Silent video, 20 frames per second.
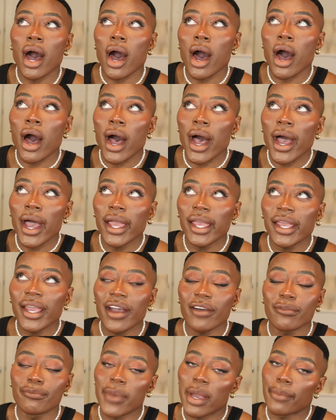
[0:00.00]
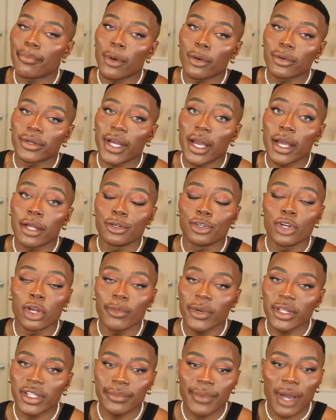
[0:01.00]
I have met Mona
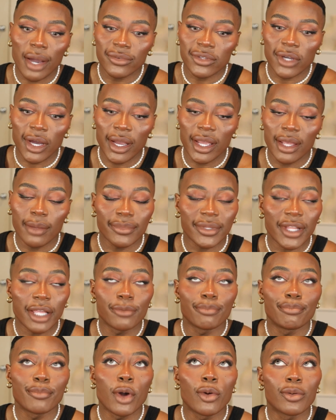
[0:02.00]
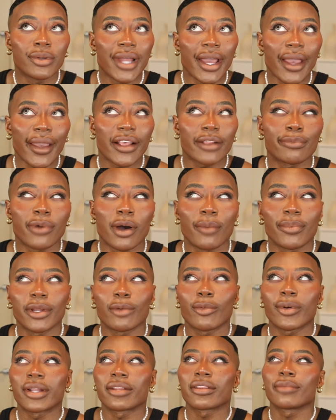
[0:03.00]
numerous amount of times, and Mona probably
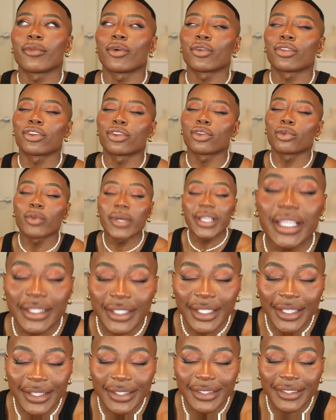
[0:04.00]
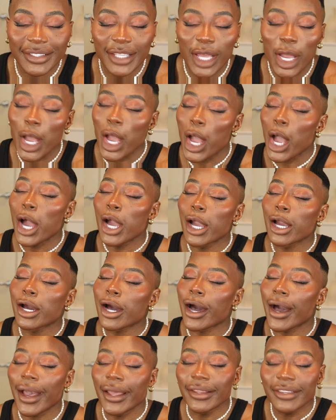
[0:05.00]
one of the most sweetest,
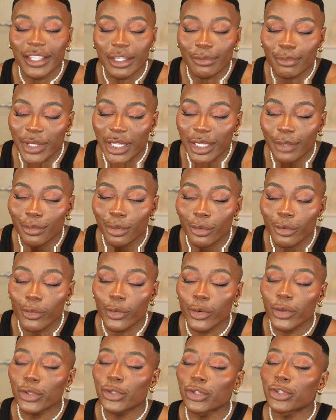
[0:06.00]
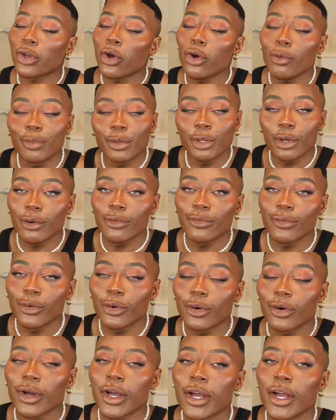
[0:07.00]
kindest people, so
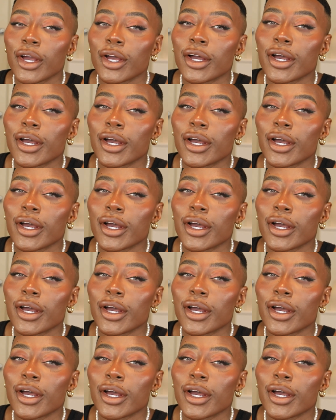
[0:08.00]
beautiful.